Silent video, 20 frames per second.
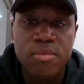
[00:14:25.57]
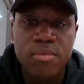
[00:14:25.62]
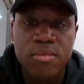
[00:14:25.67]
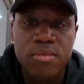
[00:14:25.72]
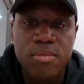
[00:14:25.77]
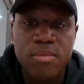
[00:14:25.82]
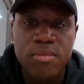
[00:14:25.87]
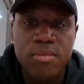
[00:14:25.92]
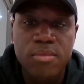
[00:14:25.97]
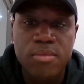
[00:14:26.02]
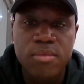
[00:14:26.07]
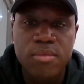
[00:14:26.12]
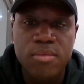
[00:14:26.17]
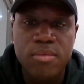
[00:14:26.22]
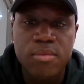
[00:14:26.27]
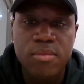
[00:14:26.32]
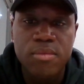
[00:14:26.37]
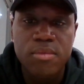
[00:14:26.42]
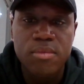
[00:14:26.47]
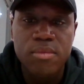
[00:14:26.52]

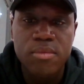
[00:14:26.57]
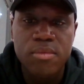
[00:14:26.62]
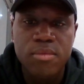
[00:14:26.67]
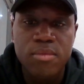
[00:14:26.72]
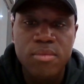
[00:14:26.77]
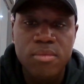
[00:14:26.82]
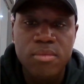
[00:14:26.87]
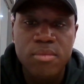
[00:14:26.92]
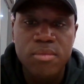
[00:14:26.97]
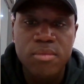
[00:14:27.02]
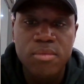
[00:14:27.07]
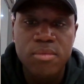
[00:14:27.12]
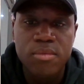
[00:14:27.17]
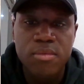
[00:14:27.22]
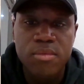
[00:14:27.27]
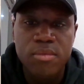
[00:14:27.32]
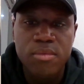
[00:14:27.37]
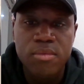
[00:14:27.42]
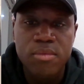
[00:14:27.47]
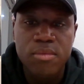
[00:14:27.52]

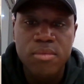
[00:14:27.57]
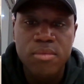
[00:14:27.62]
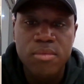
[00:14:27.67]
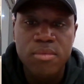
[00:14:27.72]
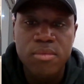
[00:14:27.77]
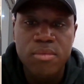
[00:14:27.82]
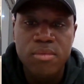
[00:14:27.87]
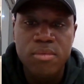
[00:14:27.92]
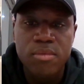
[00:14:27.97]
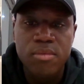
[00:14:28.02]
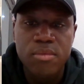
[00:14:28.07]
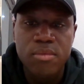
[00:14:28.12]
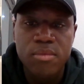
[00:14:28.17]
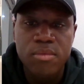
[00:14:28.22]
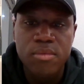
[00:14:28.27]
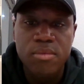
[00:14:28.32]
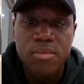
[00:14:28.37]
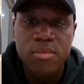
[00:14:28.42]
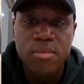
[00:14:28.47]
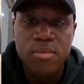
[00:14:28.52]

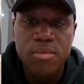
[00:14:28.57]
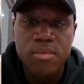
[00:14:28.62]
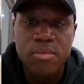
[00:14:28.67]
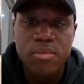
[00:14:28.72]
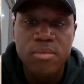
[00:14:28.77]
(not speaking)